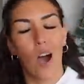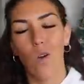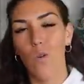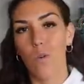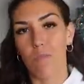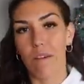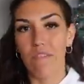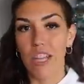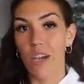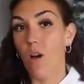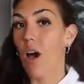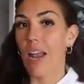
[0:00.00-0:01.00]
Oh, my
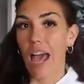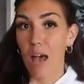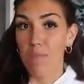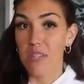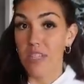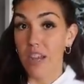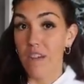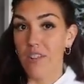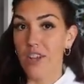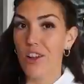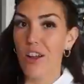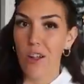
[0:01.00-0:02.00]
video on apple cider
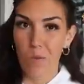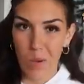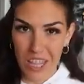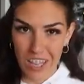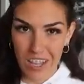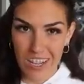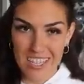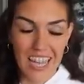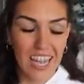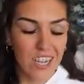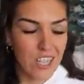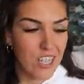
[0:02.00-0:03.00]
vinegar and weight loss.
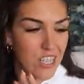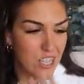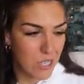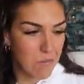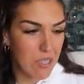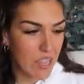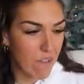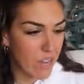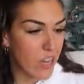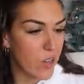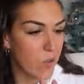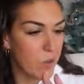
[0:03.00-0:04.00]
I actually just made that
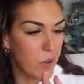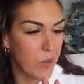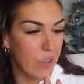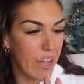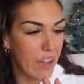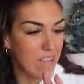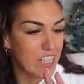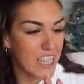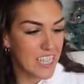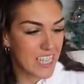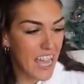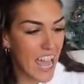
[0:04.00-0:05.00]
video go live
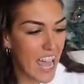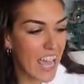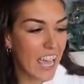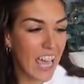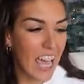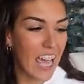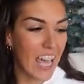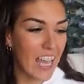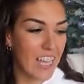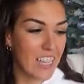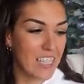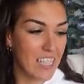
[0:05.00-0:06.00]
today,
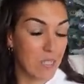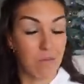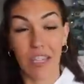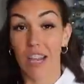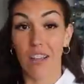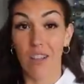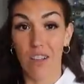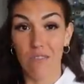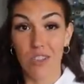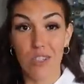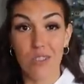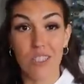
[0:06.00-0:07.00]
and it's been getting a lot of
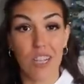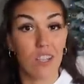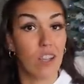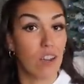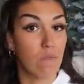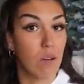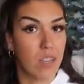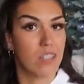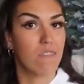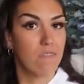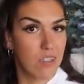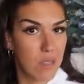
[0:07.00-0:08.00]
views and a lot of
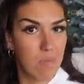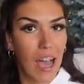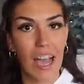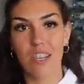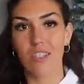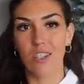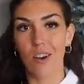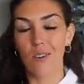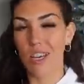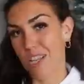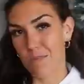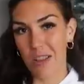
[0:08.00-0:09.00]
positive feedback, so
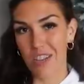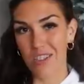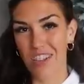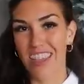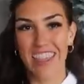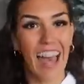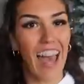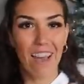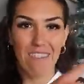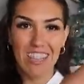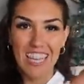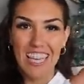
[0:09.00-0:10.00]
you guys might enjoy that.
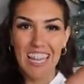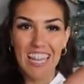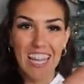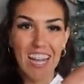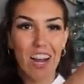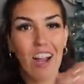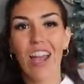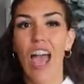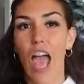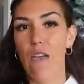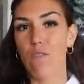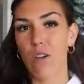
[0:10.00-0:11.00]
I will link it here.
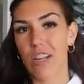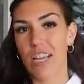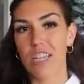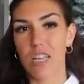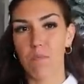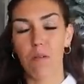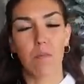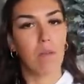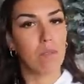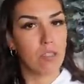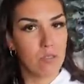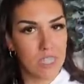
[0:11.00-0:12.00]
If you want to catch up on my
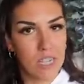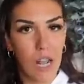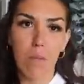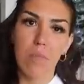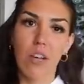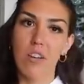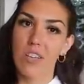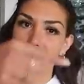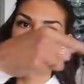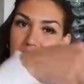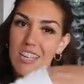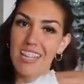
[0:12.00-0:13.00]
most recent upload, you
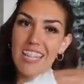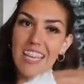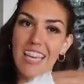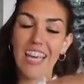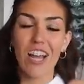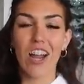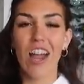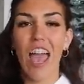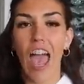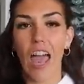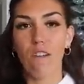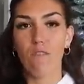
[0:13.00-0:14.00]
can click here.
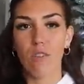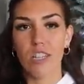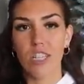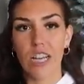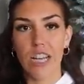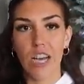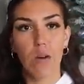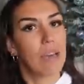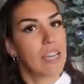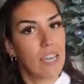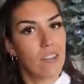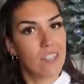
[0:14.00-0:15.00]
And if you want to check out
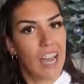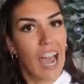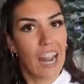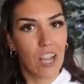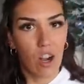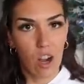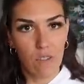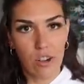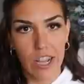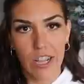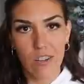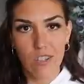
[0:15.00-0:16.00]
my keto diet and carnivore
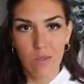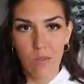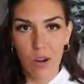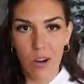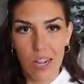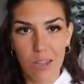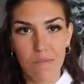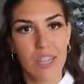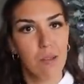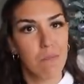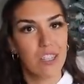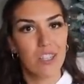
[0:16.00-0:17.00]
diet coaching programs
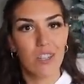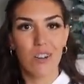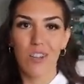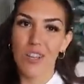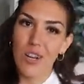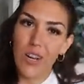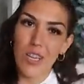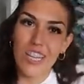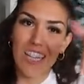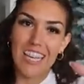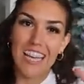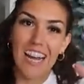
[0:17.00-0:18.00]
that I mentioned earlier, you
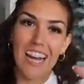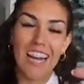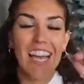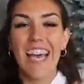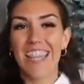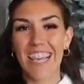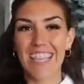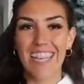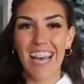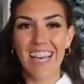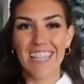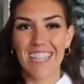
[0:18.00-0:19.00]
can click here. Thanks,
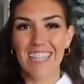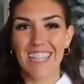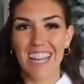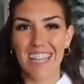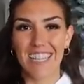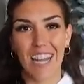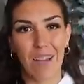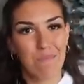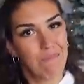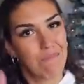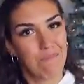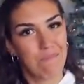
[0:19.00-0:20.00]
guys. I'll see you next time.